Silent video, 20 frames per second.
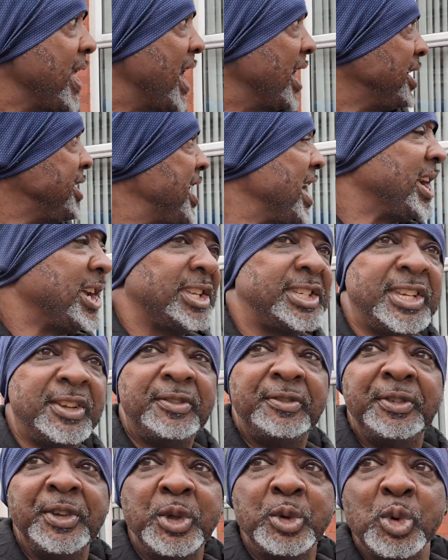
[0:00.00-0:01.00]
a
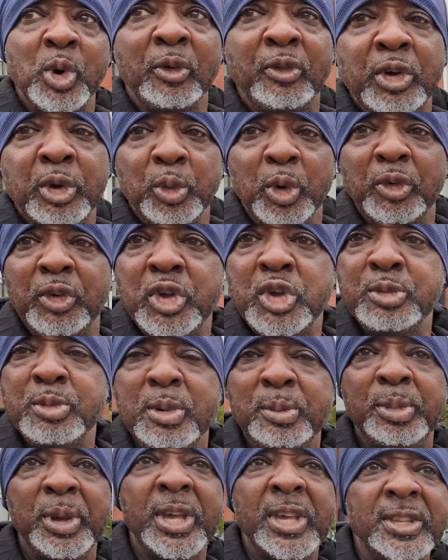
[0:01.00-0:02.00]
negative view of it with
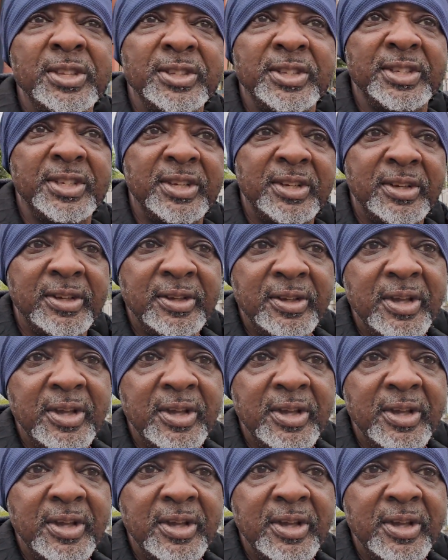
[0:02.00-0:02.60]
human beings.